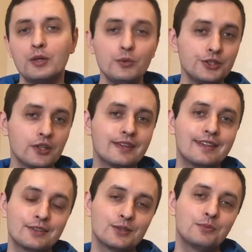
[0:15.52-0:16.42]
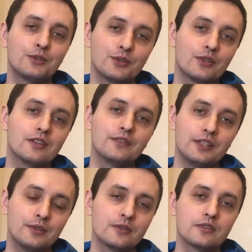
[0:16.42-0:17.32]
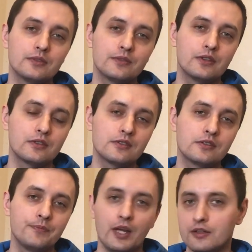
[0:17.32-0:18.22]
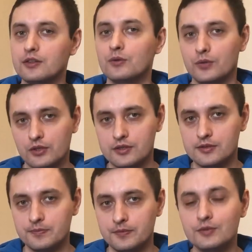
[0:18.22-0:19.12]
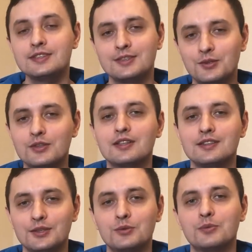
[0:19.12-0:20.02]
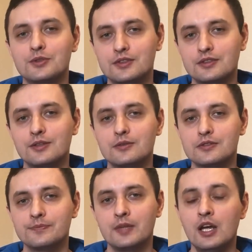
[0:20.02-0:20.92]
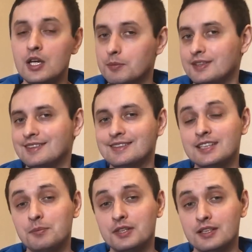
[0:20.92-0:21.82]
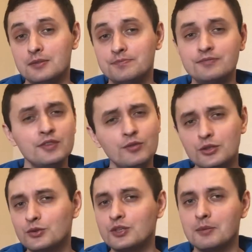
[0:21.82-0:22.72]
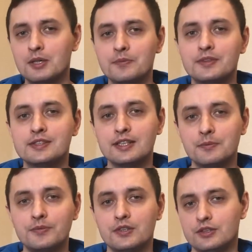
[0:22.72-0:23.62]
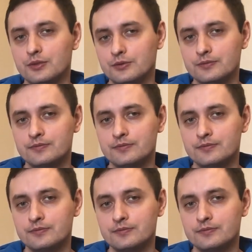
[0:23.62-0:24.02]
which are desktop tutorial videos of course, and no worries, we're still gonna continue posting those. But at the same time, we wanted to come up with something new.